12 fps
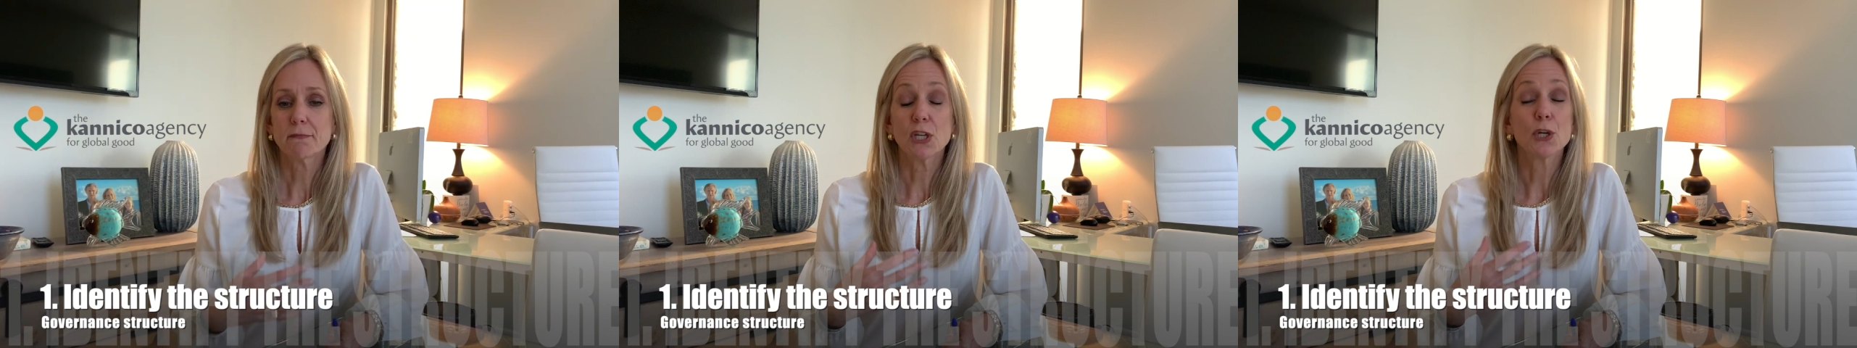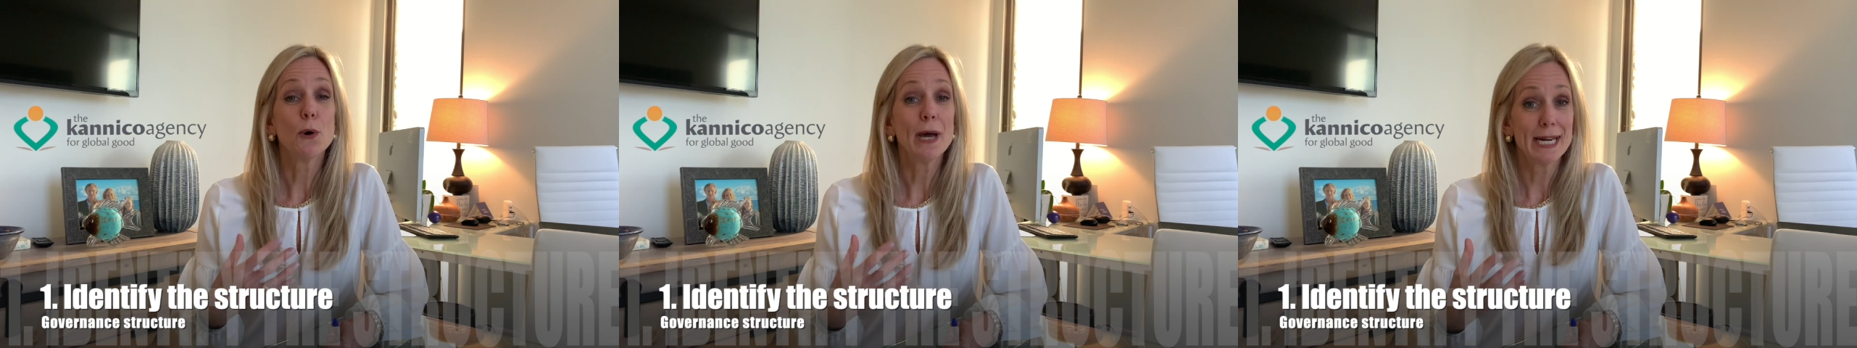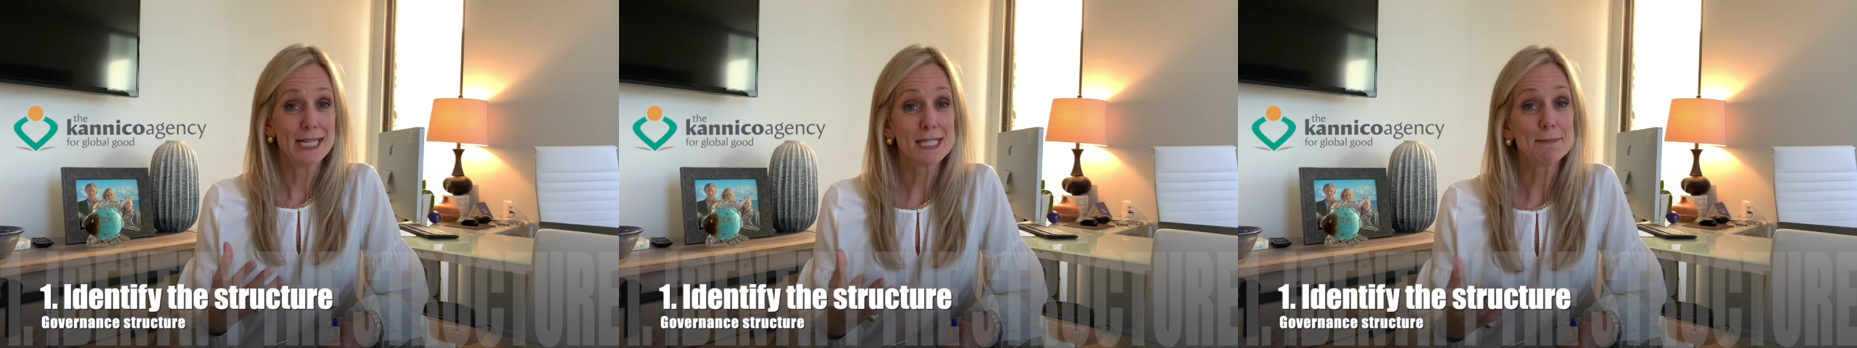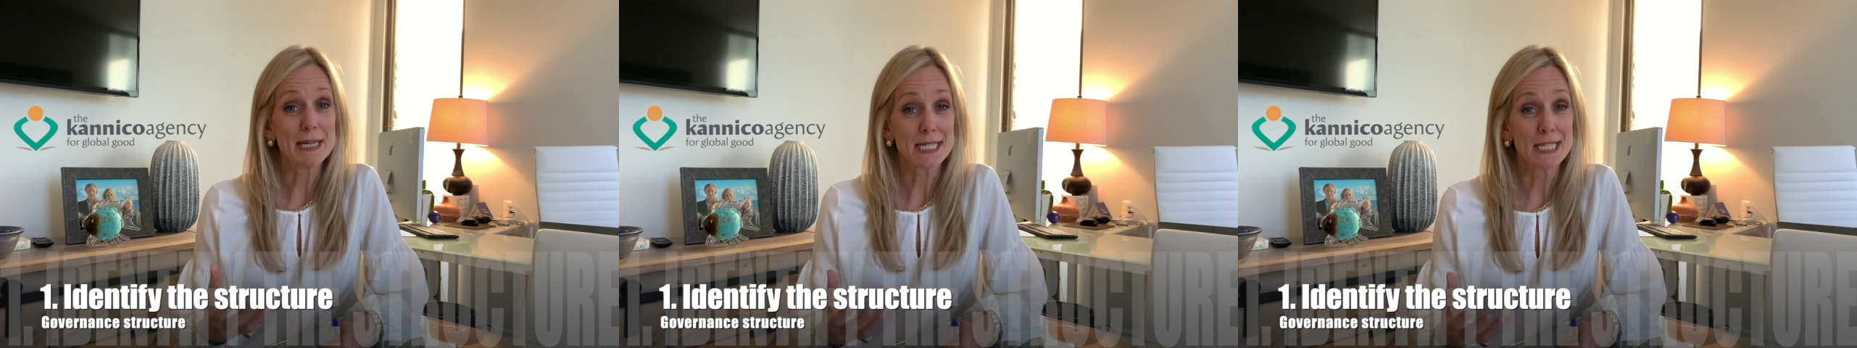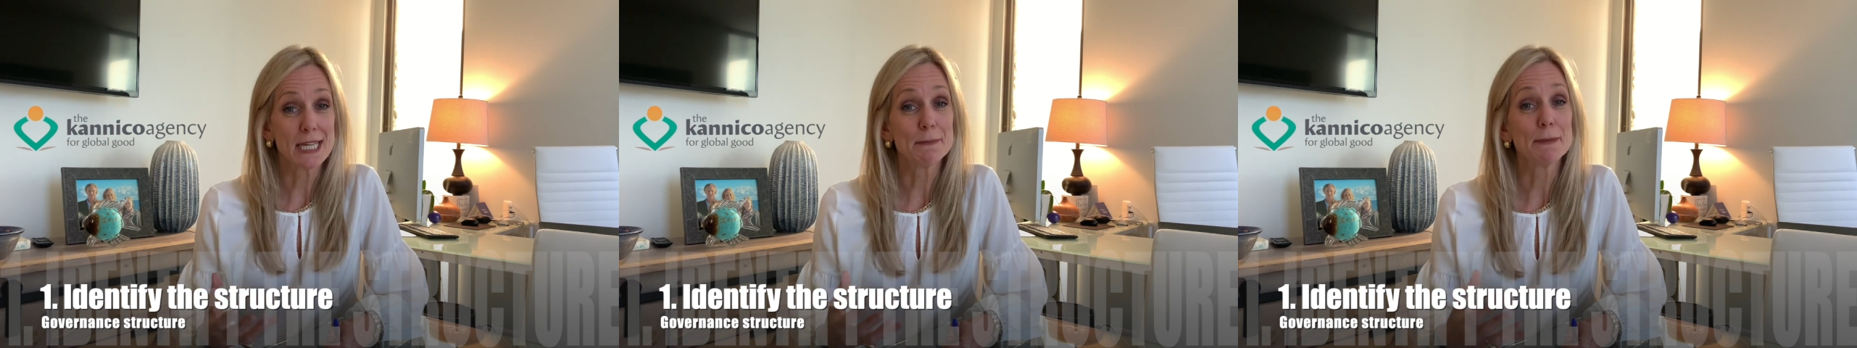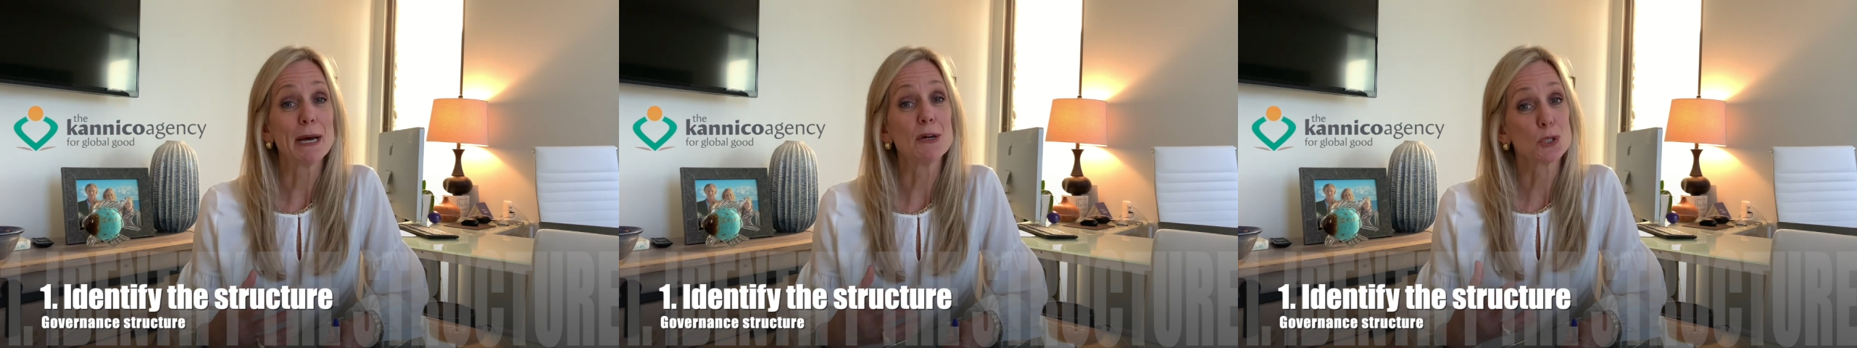Go ahead and speak to them
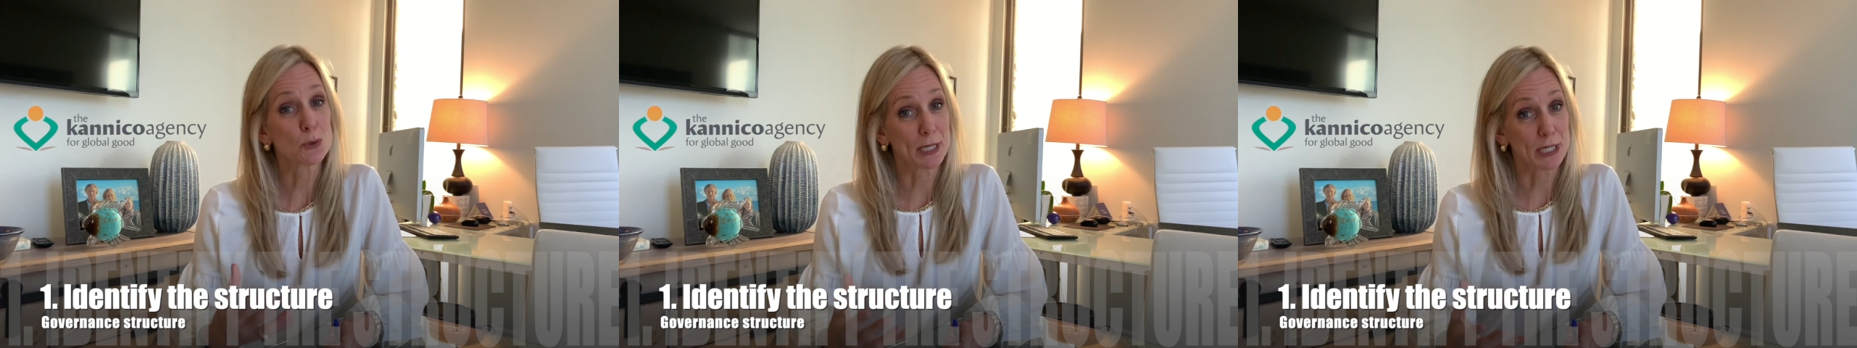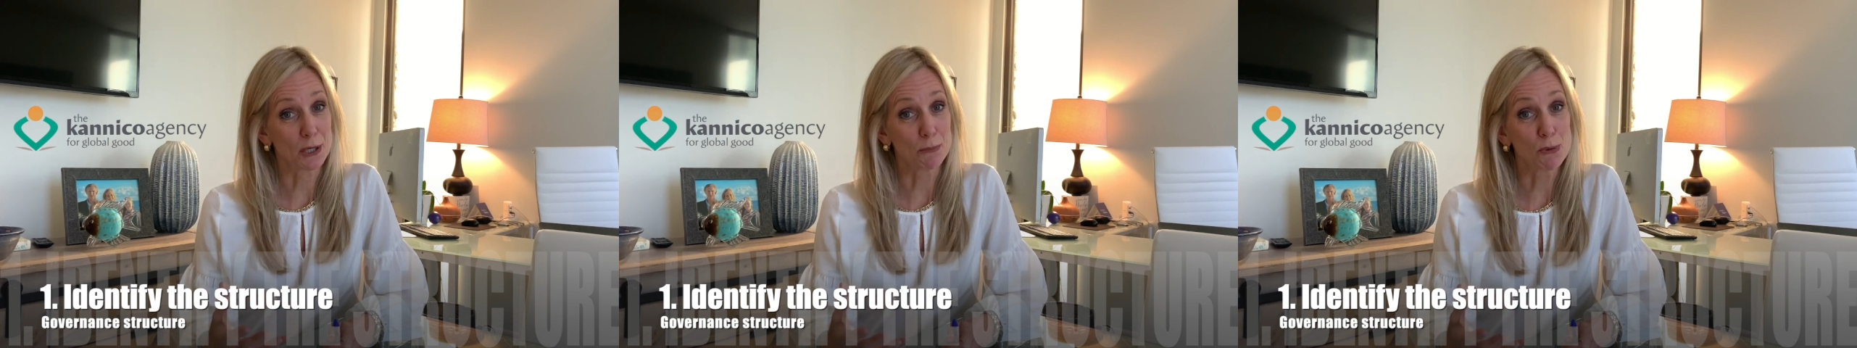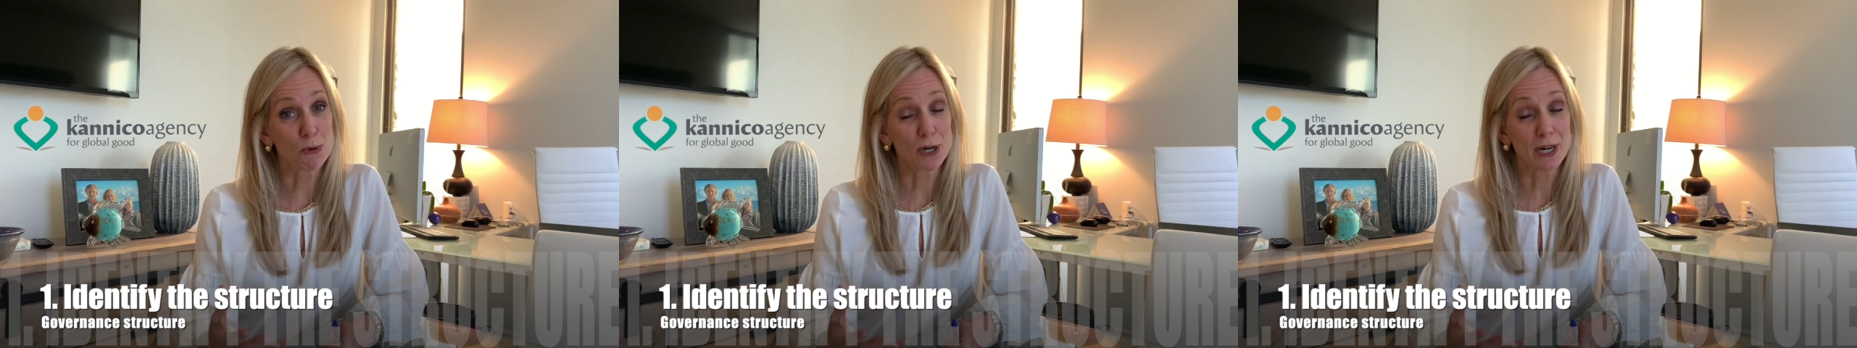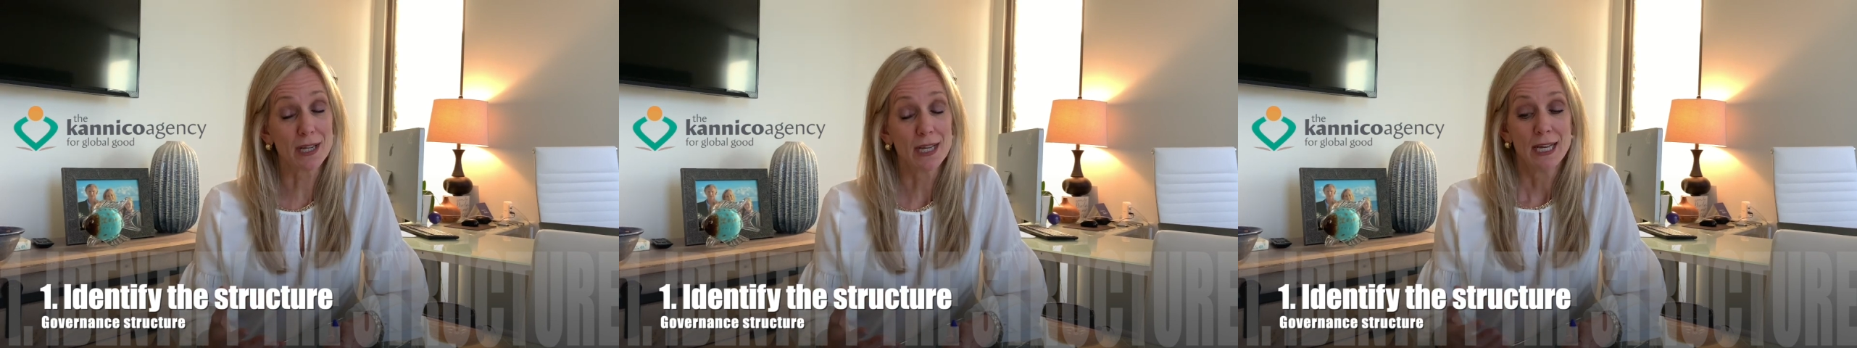about joining your board.